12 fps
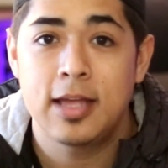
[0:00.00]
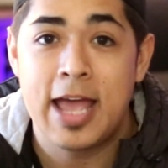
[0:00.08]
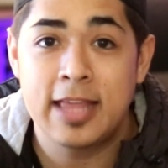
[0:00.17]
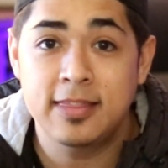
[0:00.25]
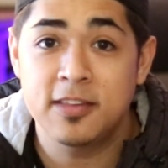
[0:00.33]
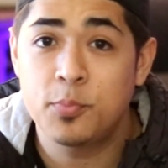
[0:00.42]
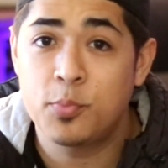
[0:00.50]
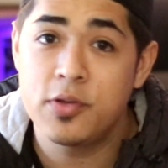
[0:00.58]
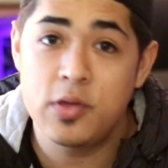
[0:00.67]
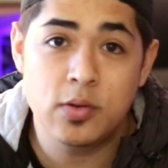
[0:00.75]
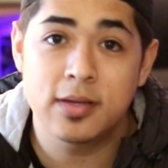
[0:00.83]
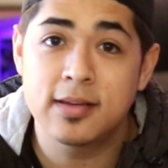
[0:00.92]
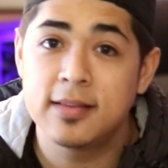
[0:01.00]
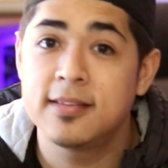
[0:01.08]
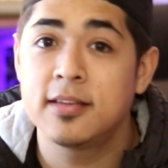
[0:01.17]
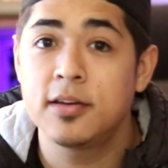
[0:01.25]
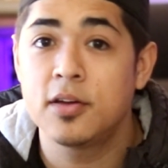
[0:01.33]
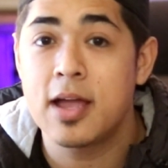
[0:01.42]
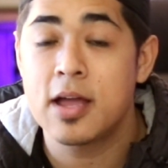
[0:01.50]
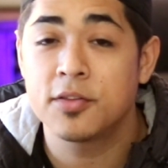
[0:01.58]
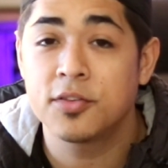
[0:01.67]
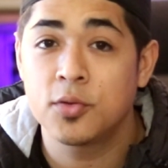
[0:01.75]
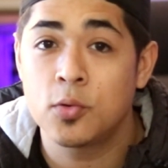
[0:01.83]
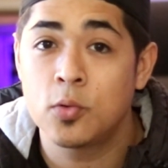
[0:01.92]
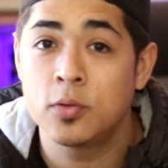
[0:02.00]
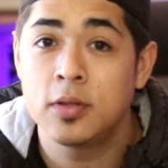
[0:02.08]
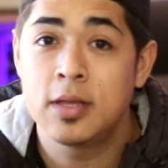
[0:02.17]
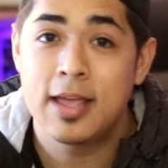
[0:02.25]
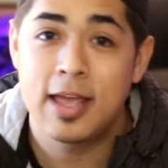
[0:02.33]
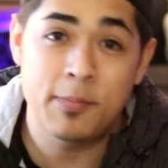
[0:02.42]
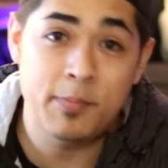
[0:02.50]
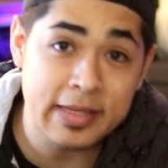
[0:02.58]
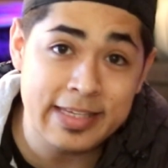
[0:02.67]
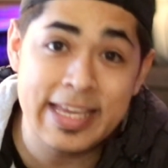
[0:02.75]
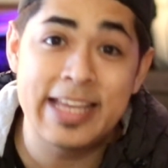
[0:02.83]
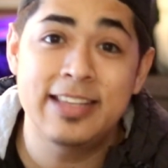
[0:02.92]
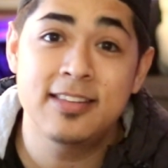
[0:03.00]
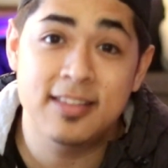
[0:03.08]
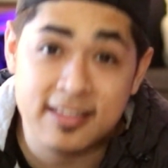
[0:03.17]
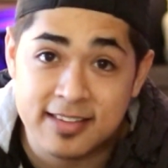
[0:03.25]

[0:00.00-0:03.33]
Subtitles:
At this point, you can consider your house sold and begin to